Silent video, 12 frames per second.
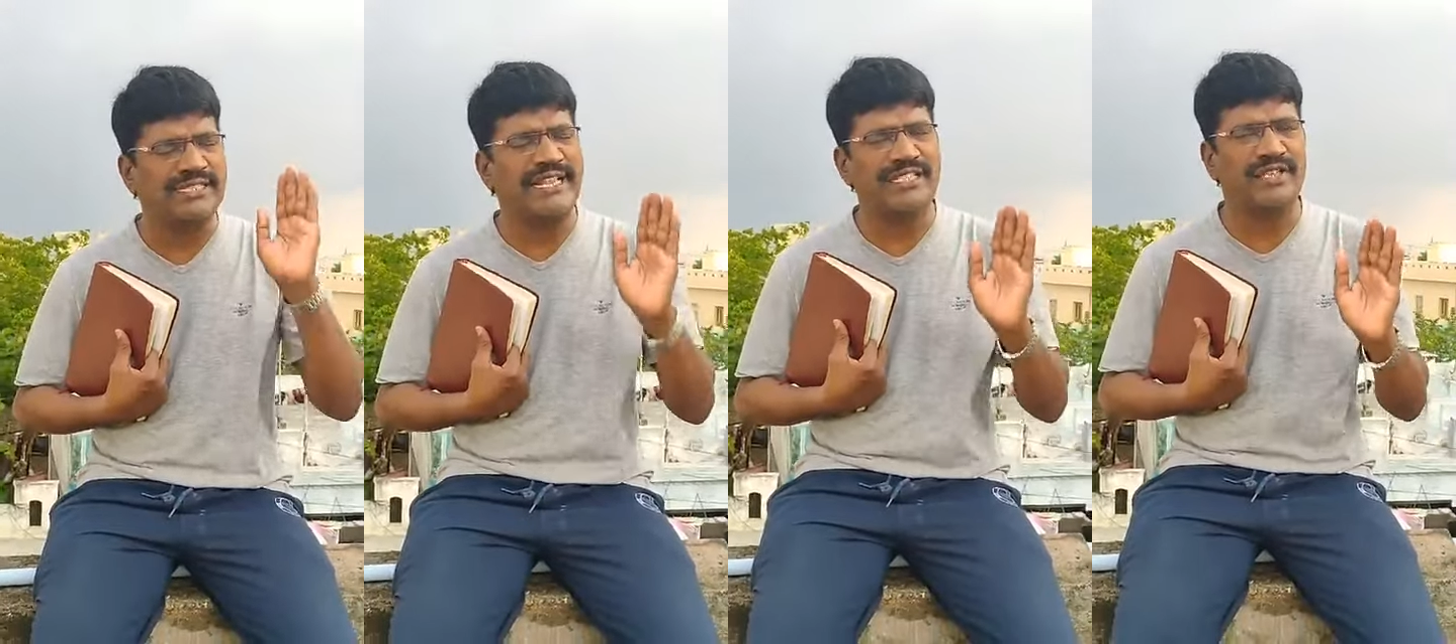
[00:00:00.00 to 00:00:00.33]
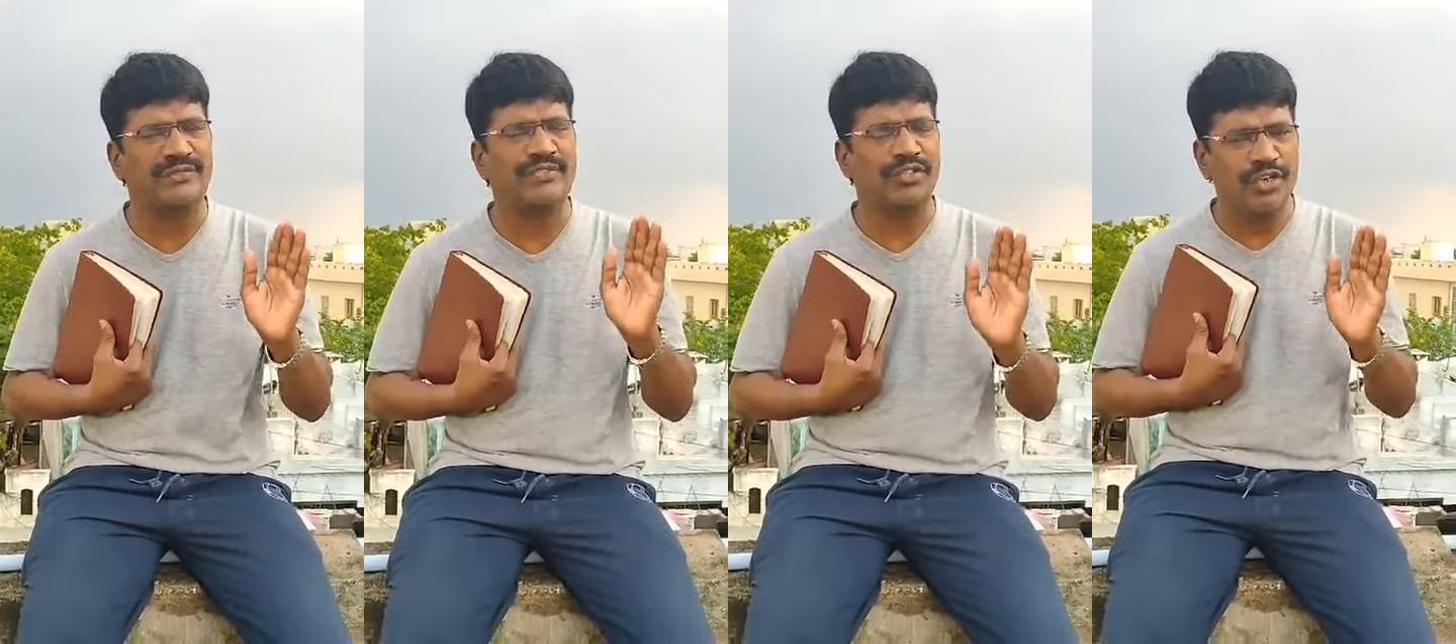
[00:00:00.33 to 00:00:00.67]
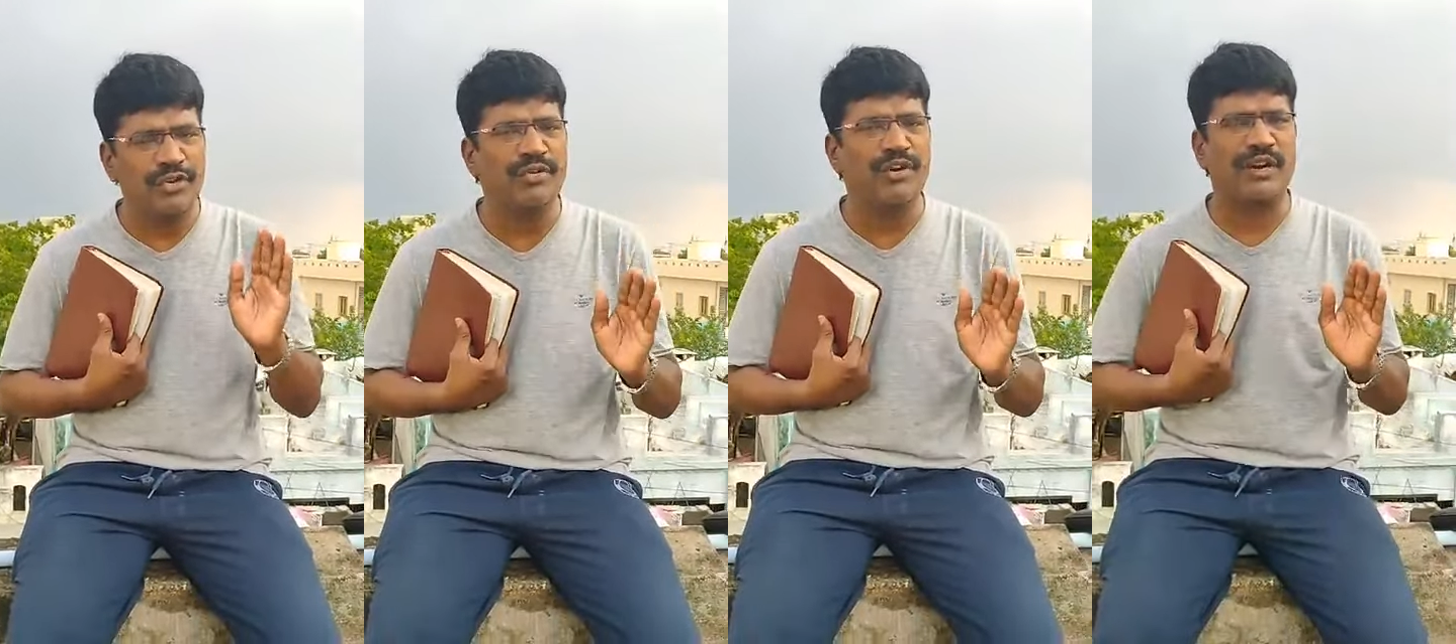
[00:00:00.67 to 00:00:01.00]
your
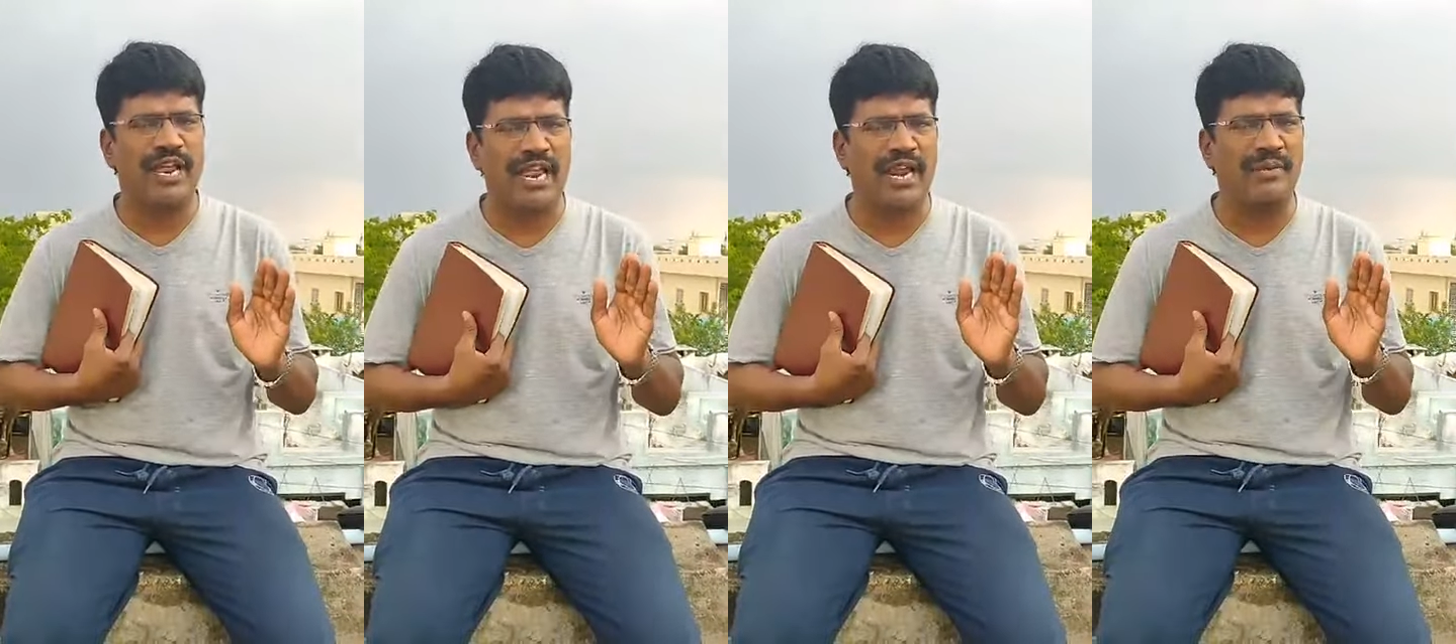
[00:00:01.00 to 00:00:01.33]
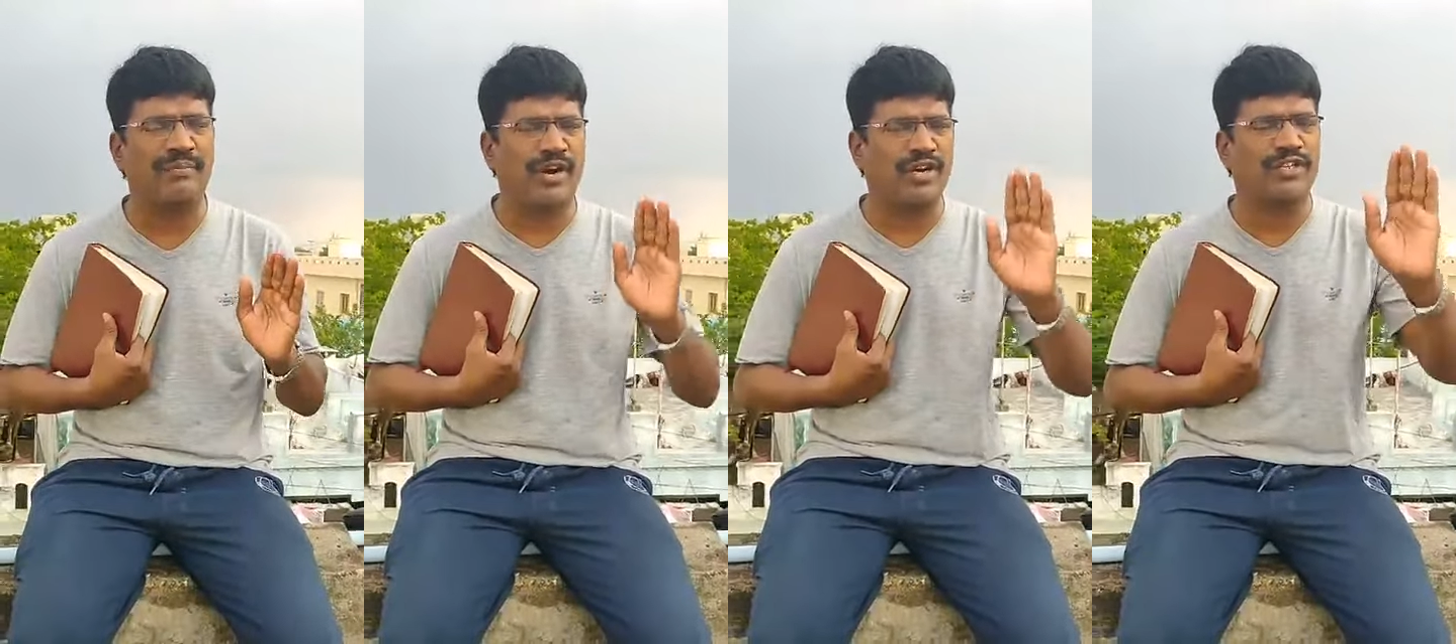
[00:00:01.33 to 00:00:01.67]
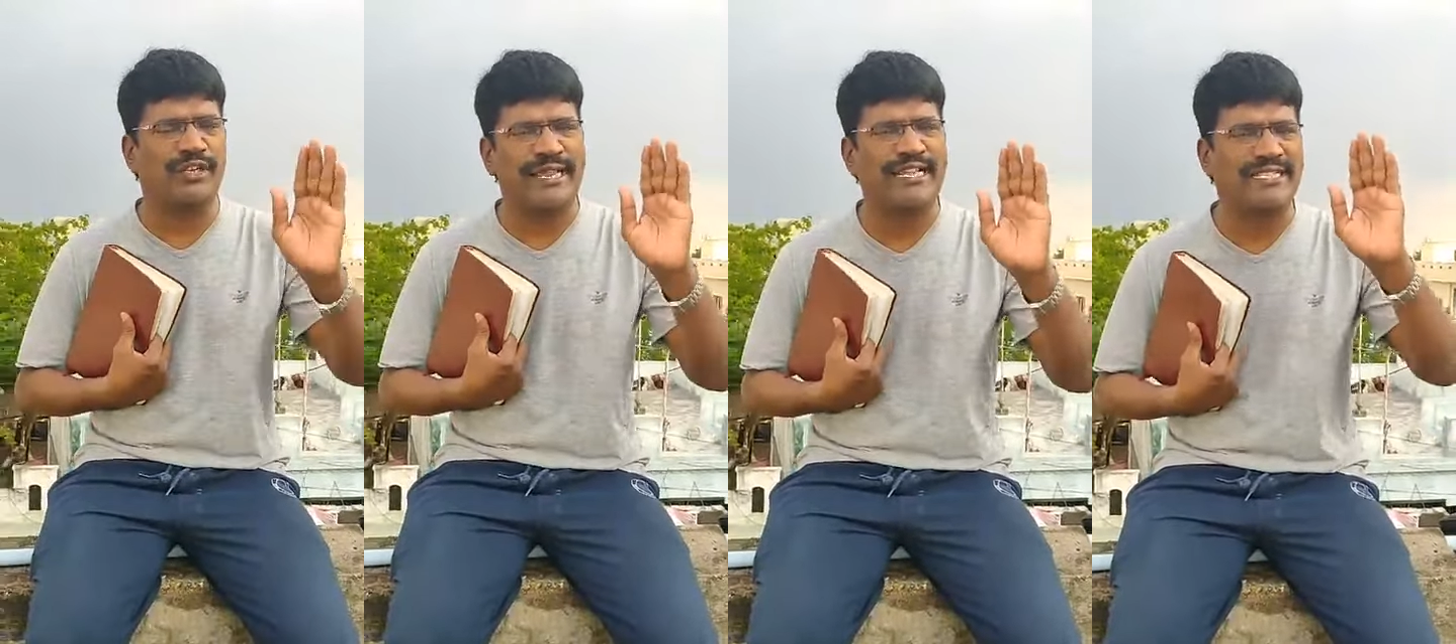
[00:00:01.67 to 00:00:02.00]
help or donation
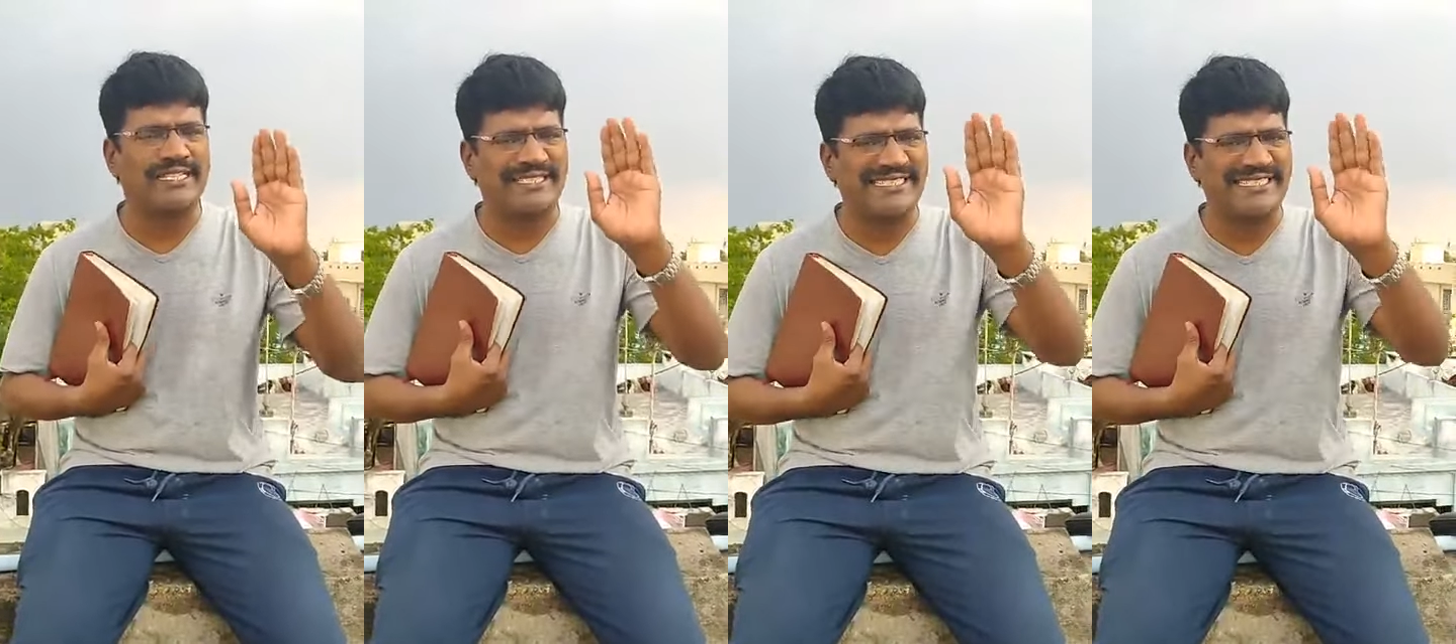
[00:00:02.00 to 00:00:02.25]
seed